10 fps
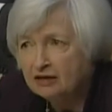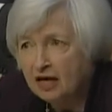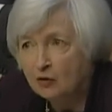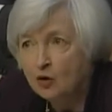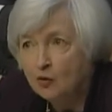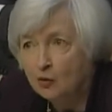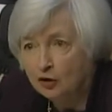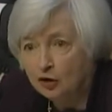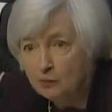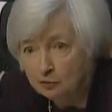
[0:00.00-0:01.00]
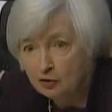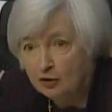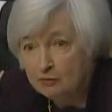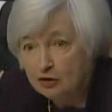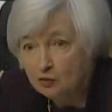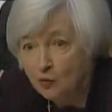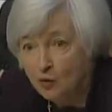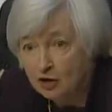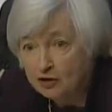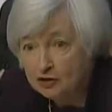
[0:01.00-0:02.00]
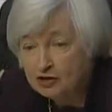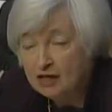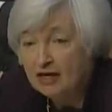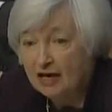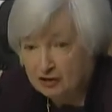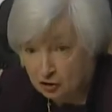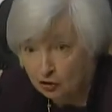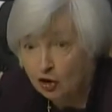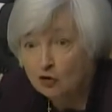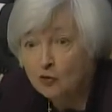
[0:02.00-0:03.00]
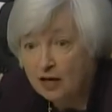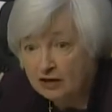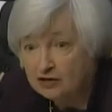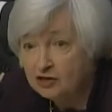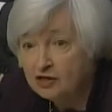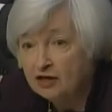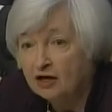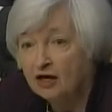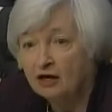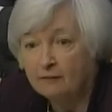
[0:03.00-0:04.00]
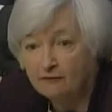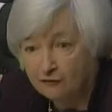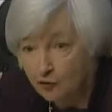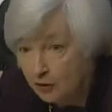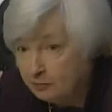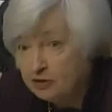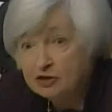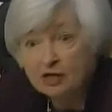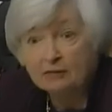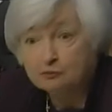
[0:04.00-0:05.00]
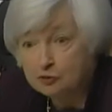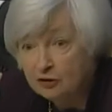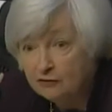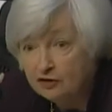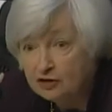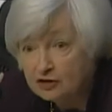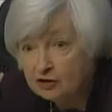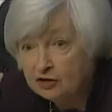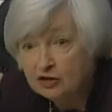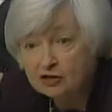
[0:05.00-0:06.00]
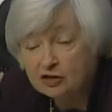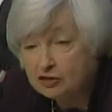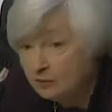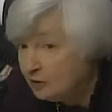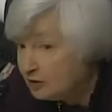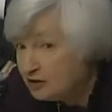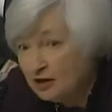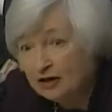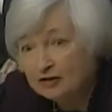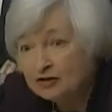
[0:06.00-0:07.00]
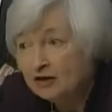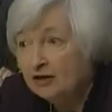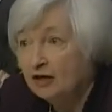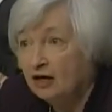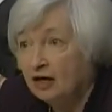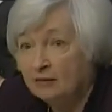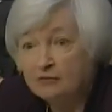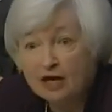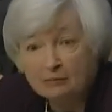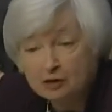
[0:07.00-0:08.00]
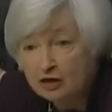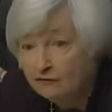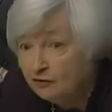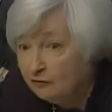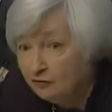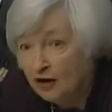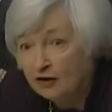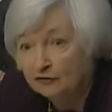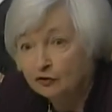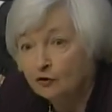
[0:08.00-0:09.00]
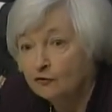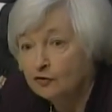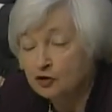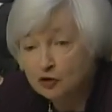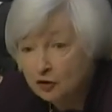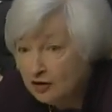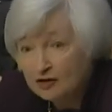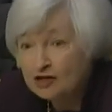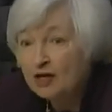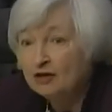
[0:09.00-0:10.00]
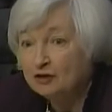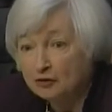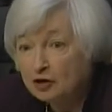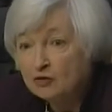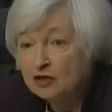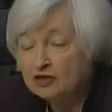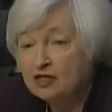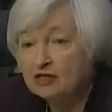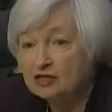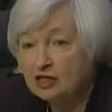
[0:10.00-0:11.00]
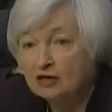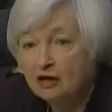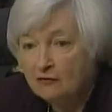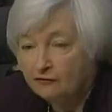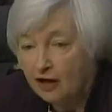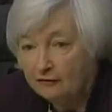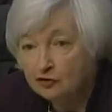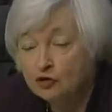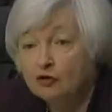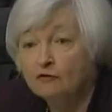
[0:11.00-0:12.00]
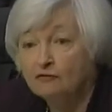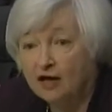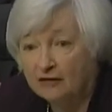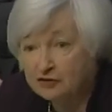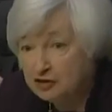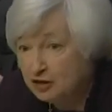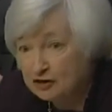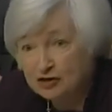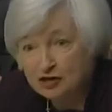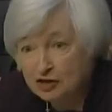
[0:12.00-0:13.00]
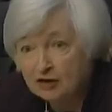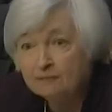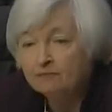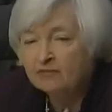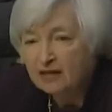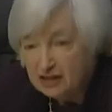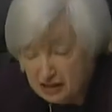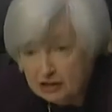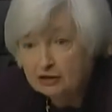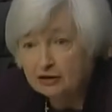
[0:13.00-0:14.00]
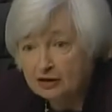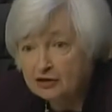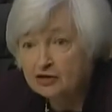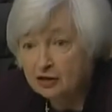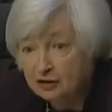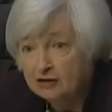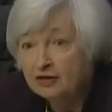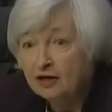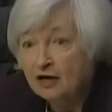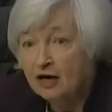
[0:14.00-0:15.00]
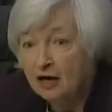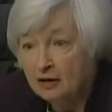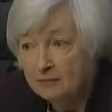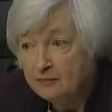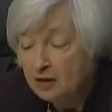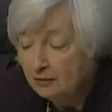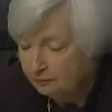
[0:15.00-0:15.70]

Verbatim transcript: Now, when unemployment was as low as 4% um, previously, to some extent, um, that may have involved overshooting. It's nothing that says that 5.2 to 5.6 is a, is a um,